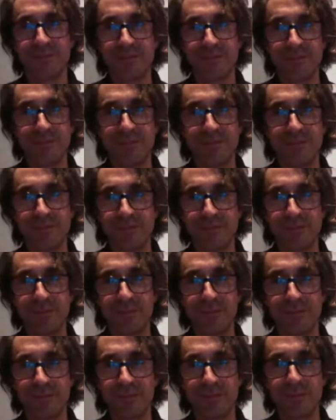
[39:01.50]

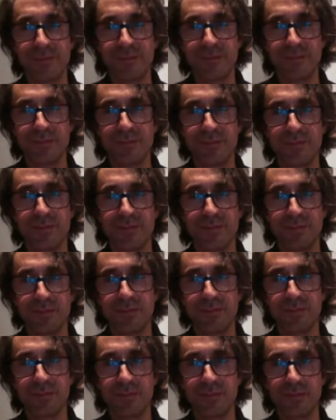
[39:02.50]

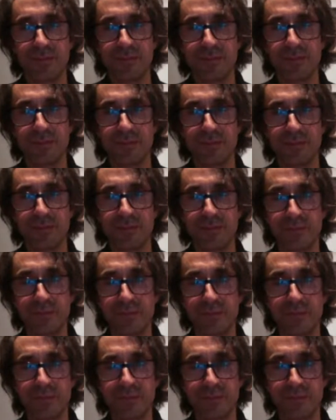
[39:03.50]

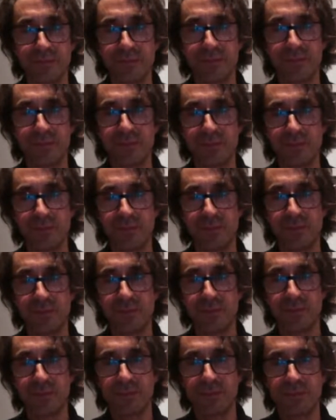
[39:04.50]

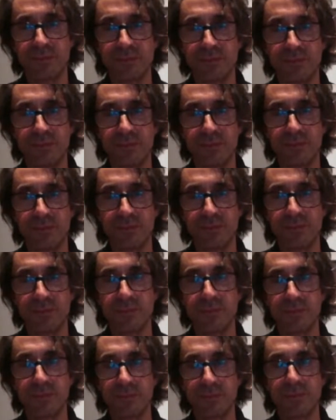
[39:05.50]

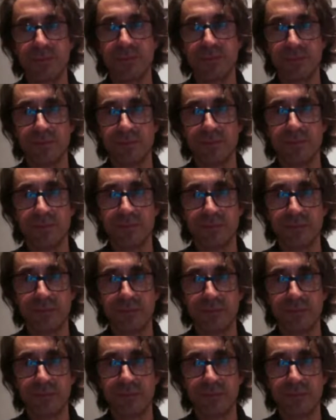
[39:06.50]
The person shown says nothing.